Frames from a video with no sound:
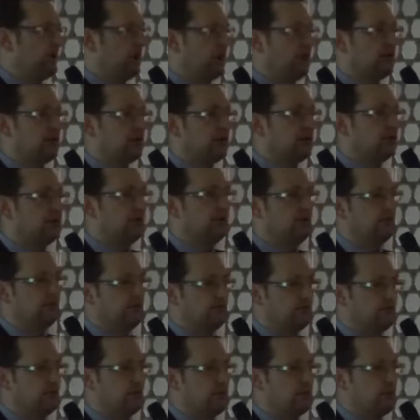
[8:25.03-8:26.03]
And I
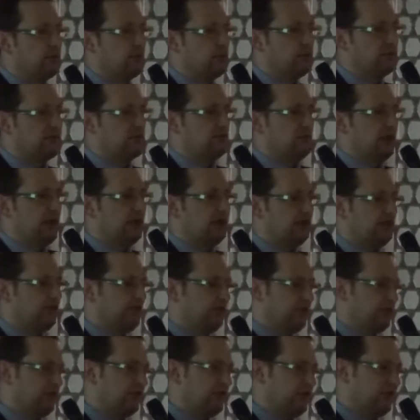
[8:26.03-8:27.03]
think from the perspective
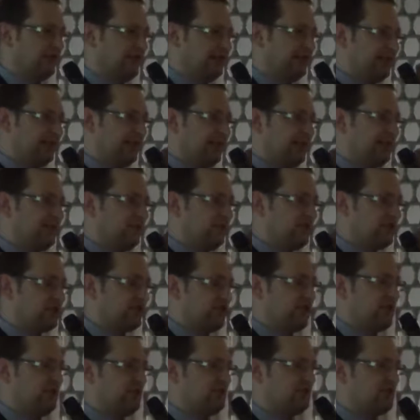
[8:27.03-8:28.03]
that, that it gave us
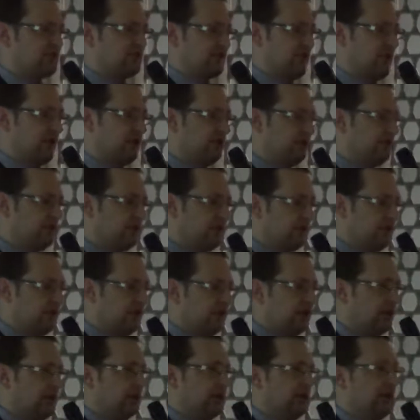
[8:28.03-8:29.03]
an insight
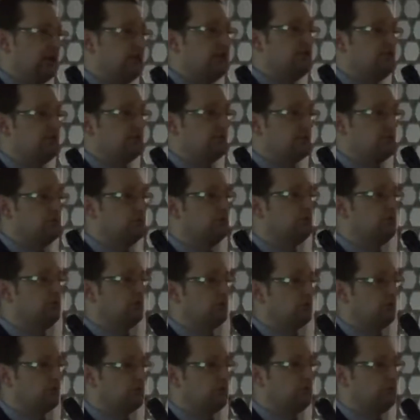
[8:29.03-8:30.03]
into
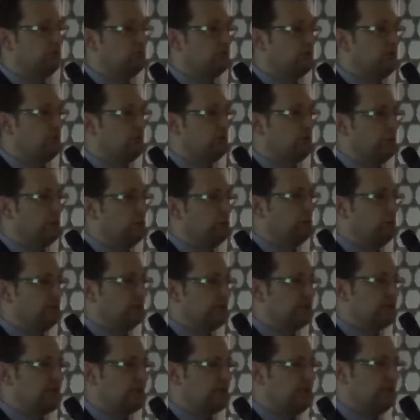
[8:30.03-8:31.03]
what we would be
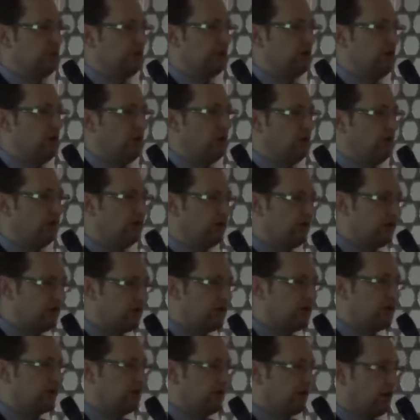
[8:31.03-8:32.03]
taking on,
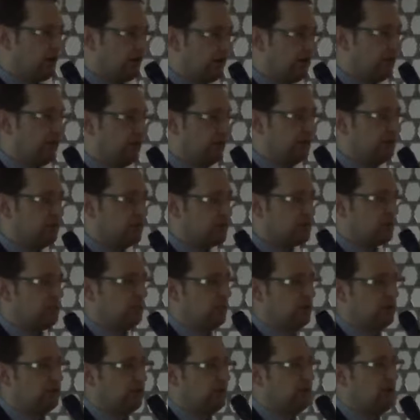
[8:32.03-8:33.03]
I think it was a
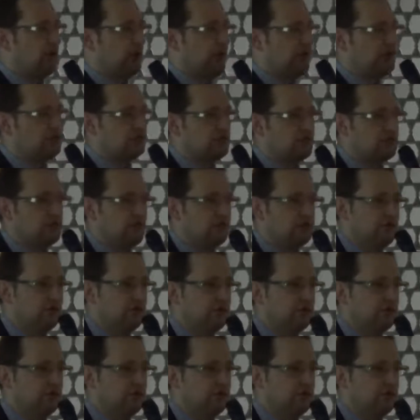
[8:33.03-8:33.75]
worthwhile exercise.